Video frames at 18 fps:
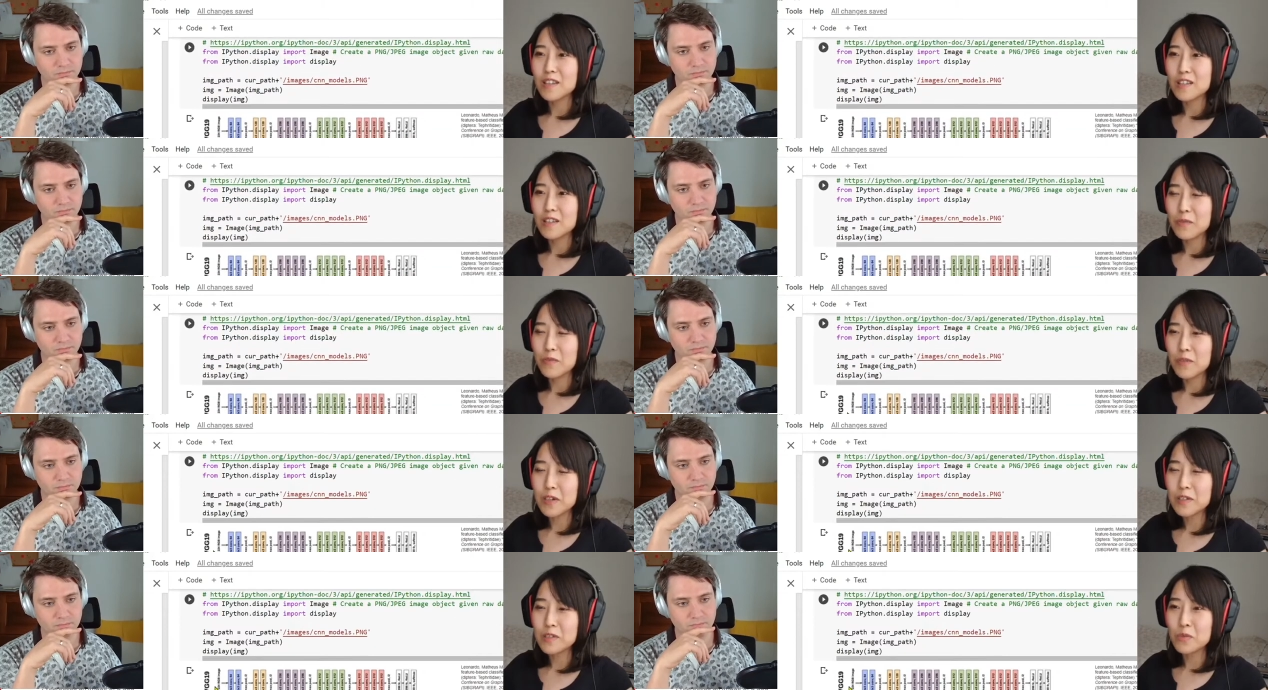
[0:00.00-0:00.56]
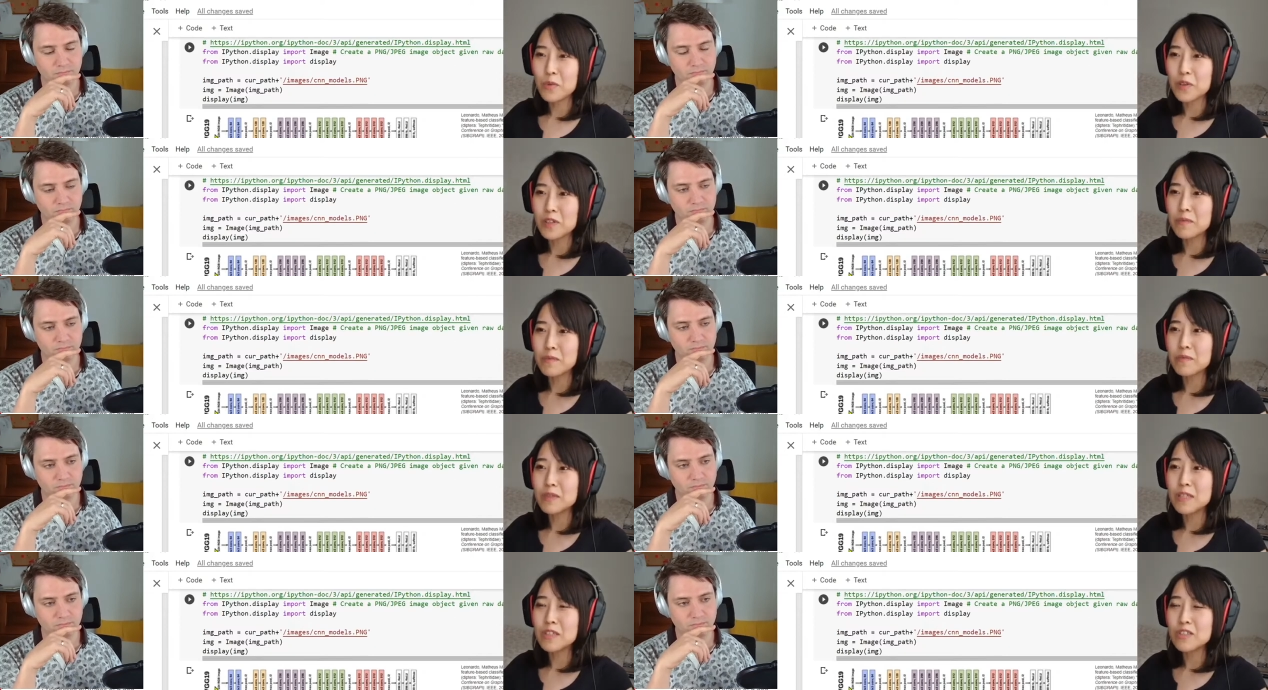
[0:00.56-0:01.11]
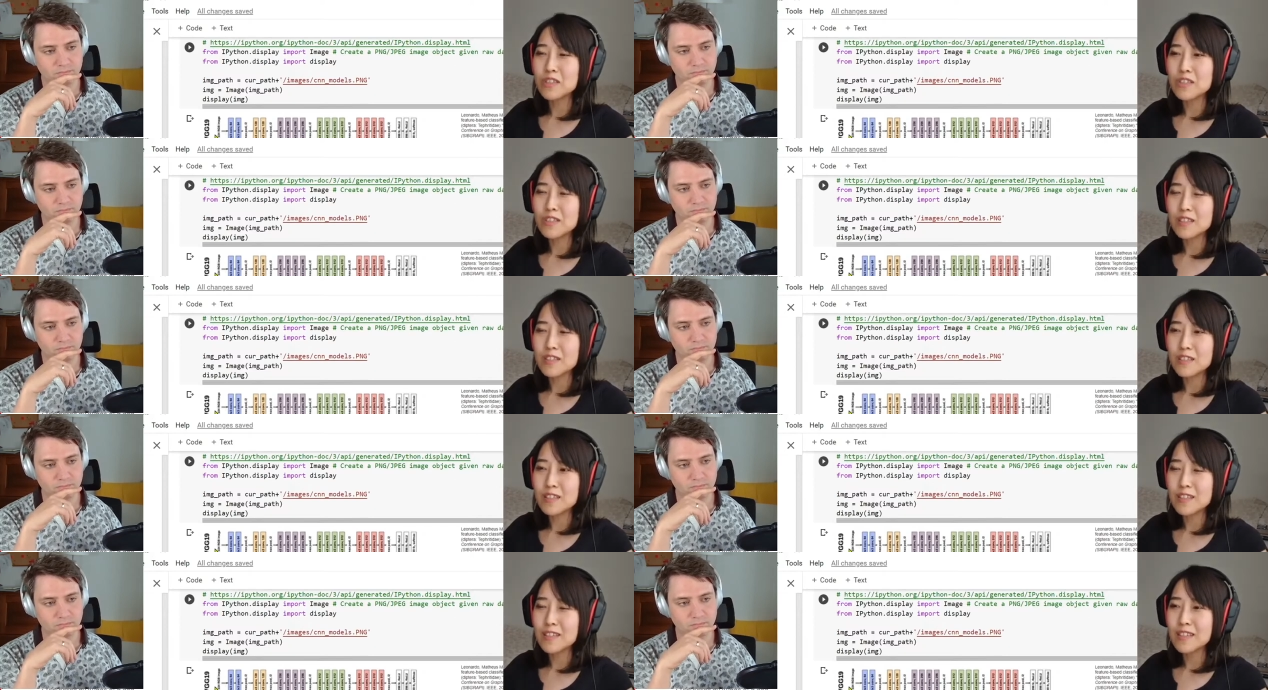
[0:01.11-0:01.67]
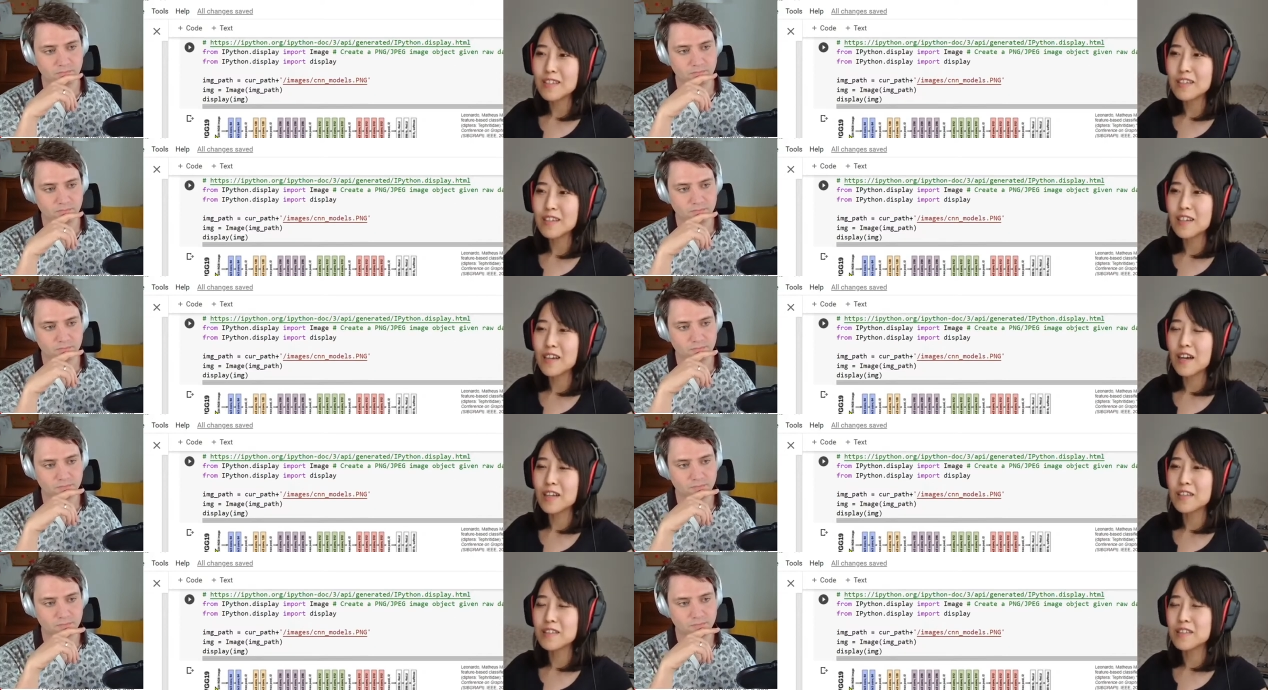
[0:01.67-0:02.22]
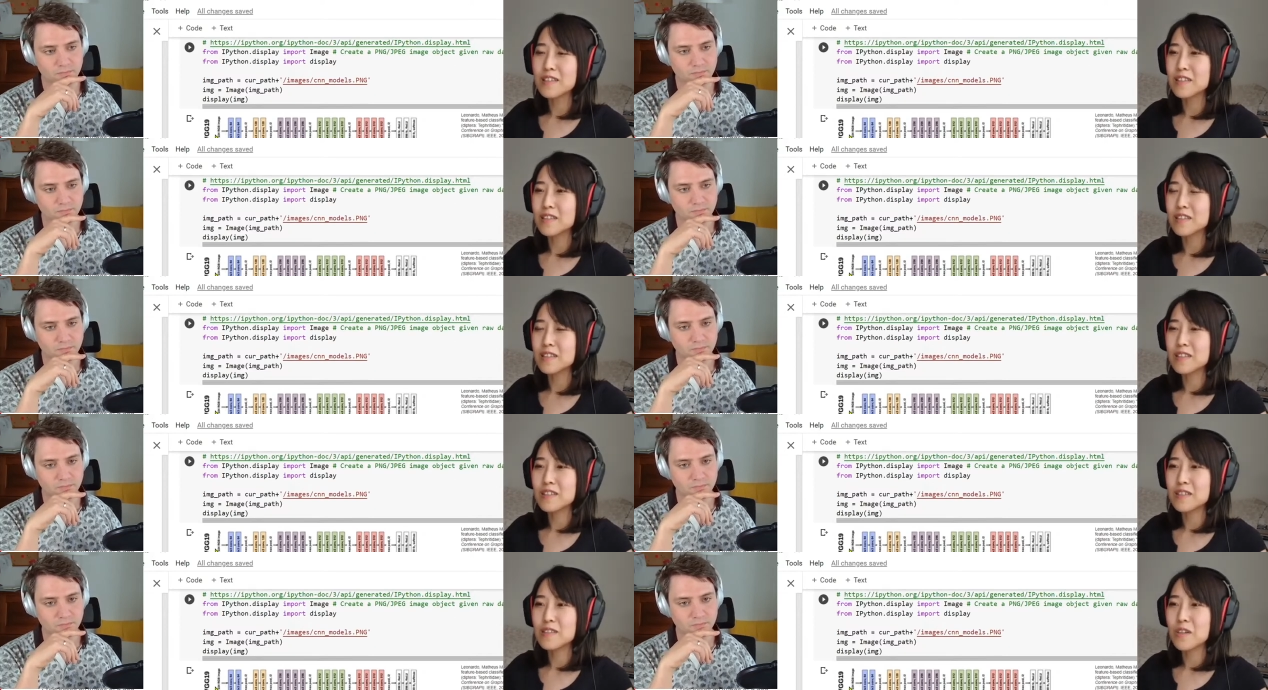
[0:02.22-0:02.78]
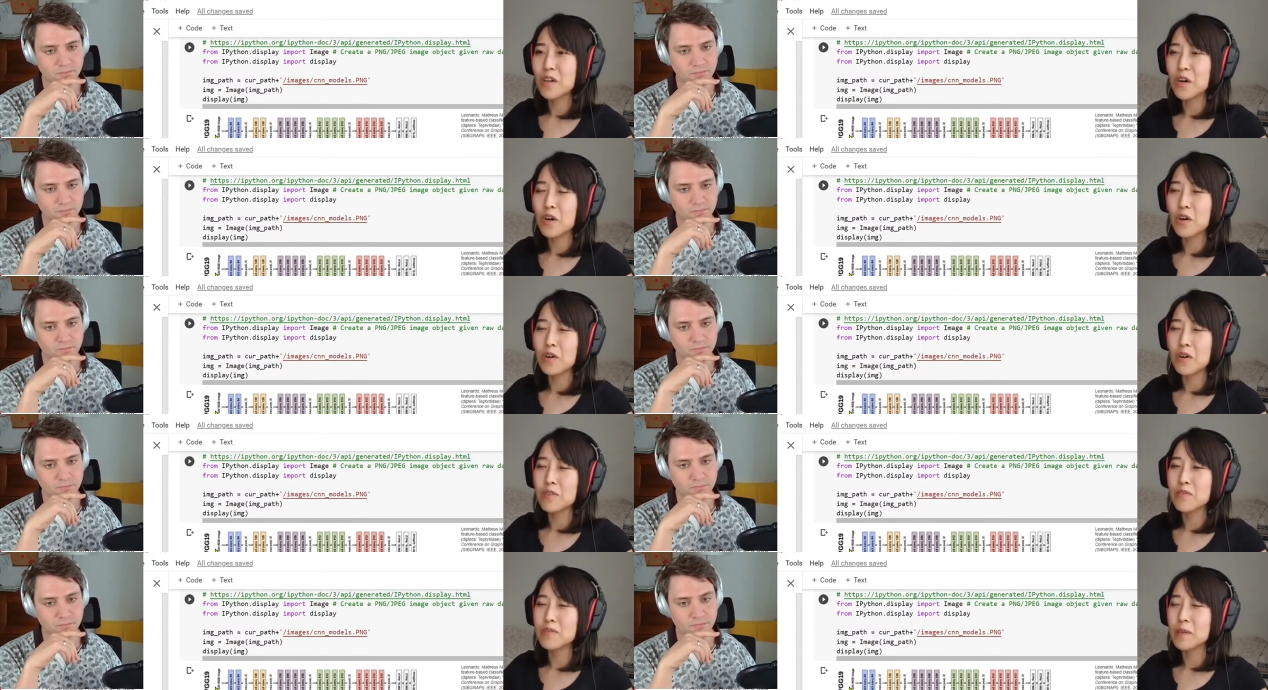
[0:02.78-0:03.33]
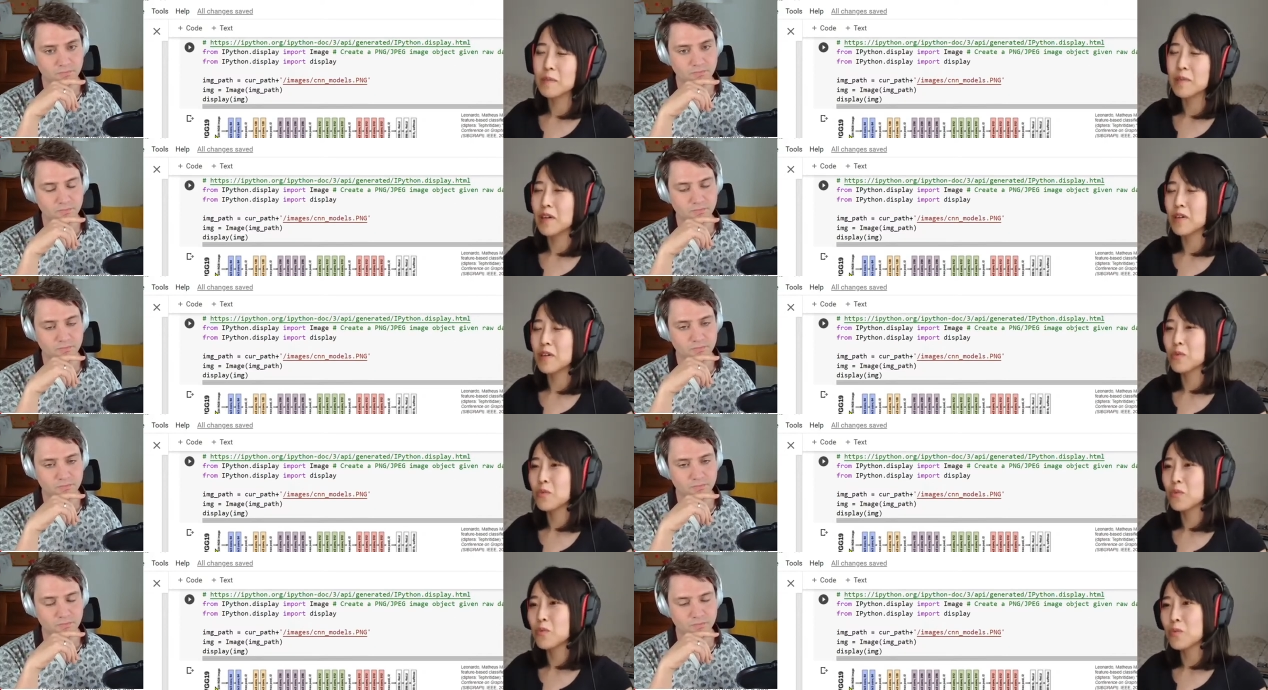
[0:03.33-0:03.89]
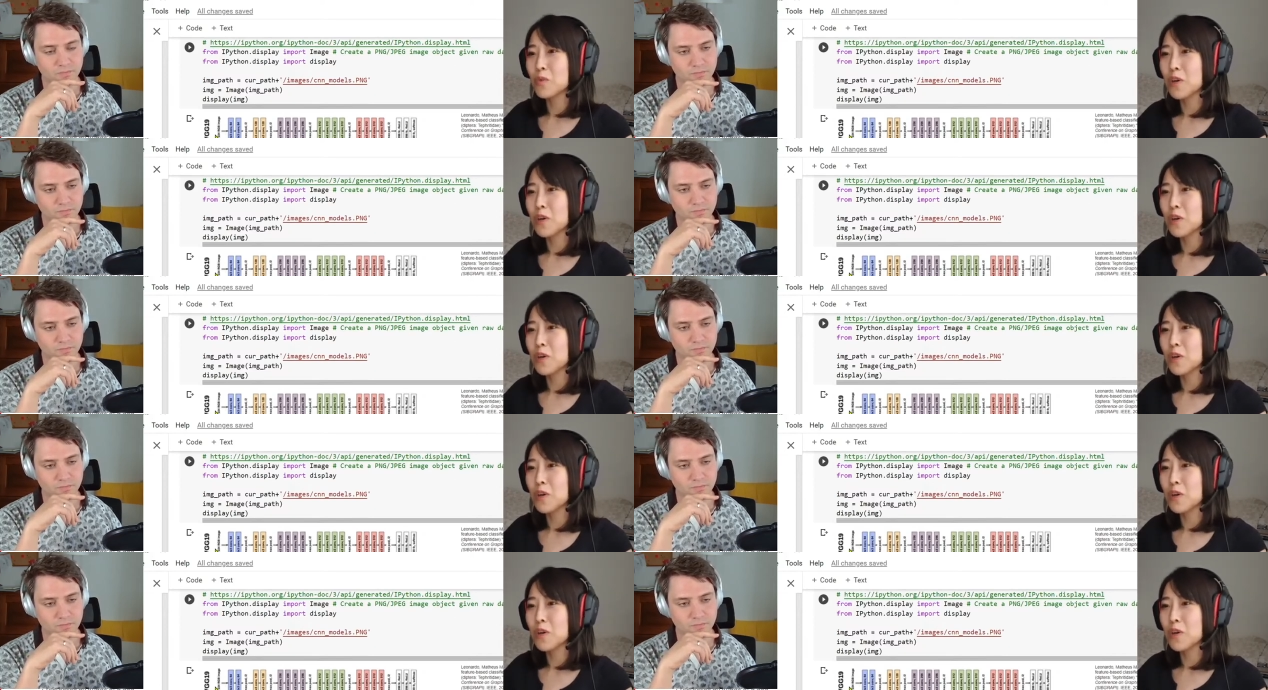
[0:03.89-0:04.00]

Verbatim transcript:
Speaker 1: the first one, VGG, consists of about